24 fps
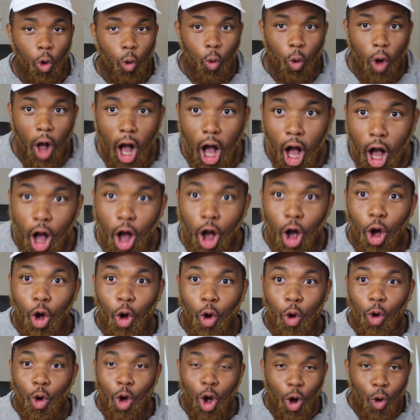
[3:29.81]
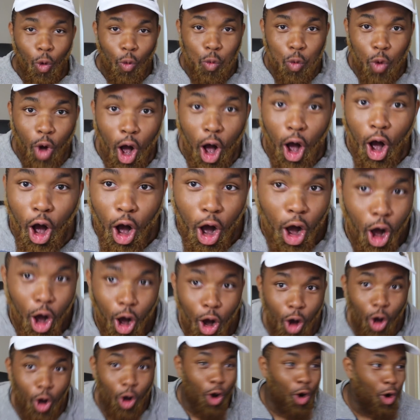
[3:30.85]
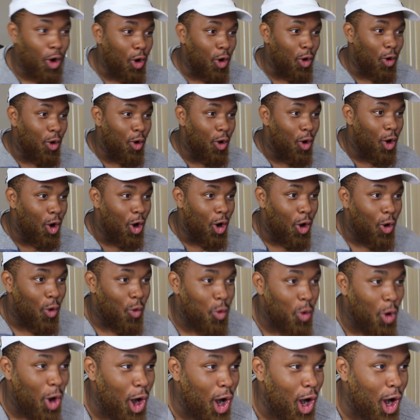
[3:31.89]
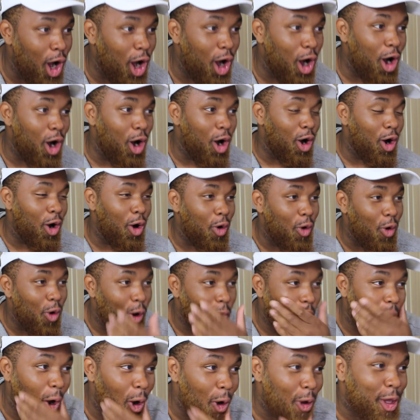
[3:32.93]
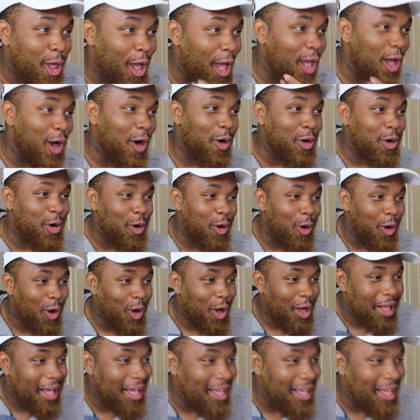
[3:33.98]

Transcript: whoa, whoa, whoa. Okay, hold on.